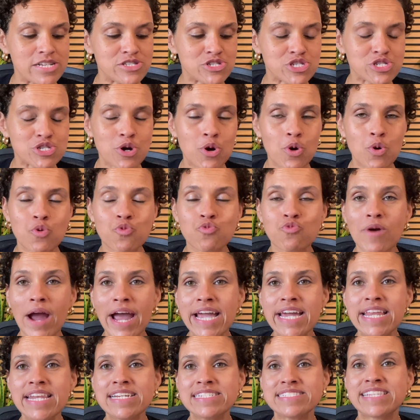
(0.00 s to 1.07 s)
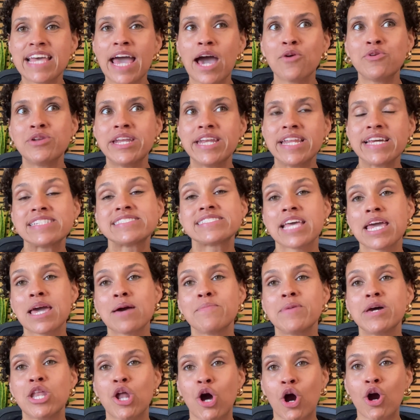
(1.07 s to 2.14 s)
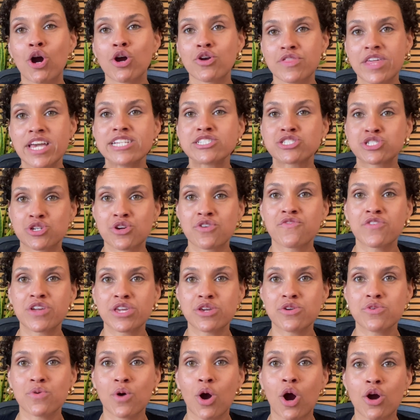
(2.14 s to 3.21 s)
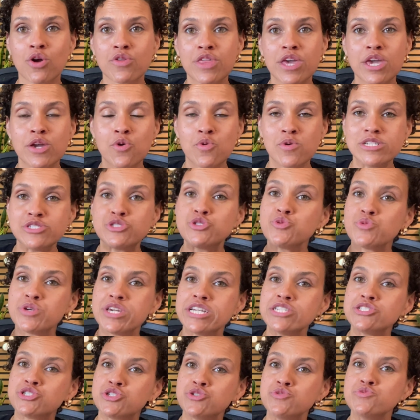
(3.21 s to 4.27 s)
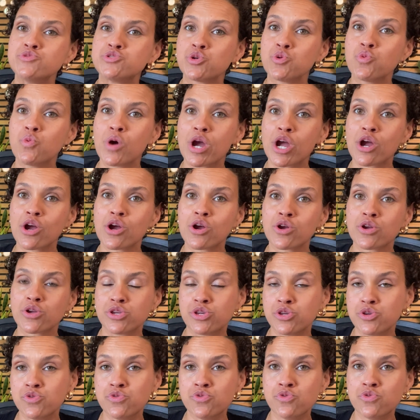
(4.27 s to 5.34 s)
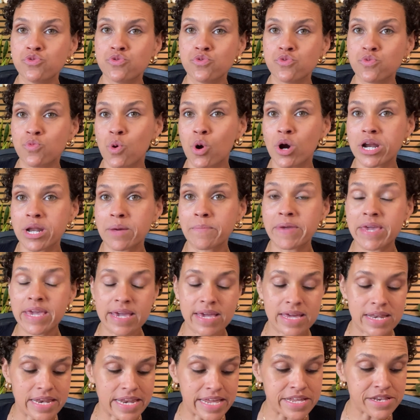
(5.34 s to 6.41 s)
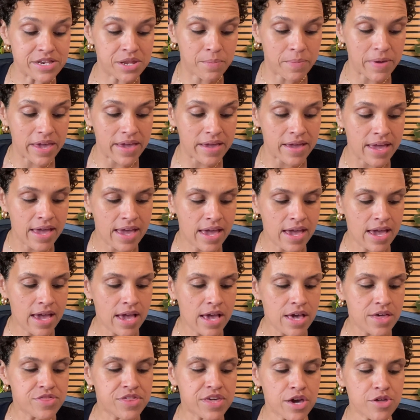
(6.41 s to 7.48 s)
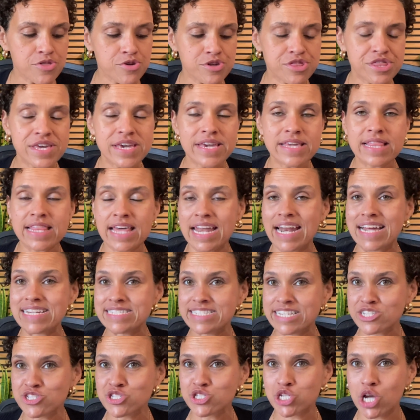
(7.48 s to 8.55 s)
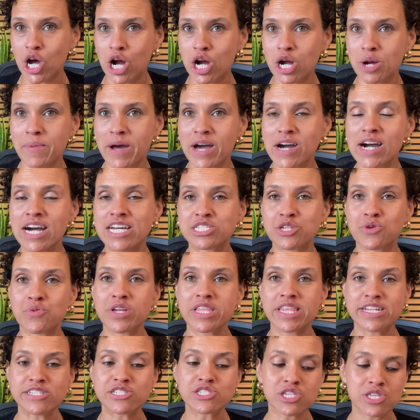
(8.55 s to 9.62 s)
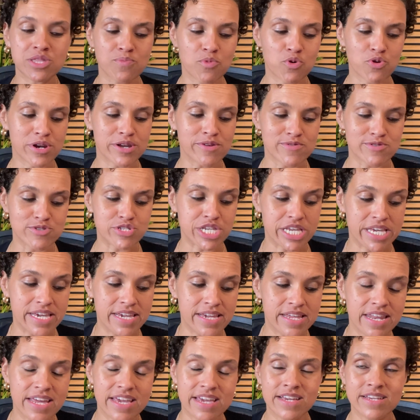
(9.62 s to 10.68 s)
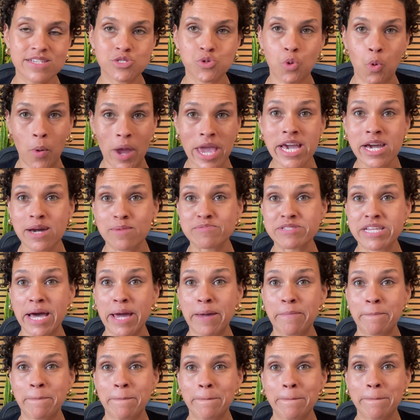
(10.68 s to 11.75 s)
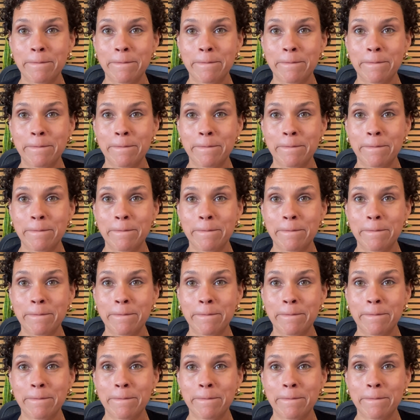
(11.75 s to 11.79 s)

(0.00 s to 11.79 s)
so write it down and examine, are they serving you? Are they going to get you to where you want to be and need to be? The other thing that I didn't talk about as it relates to the morning routine is wake up time.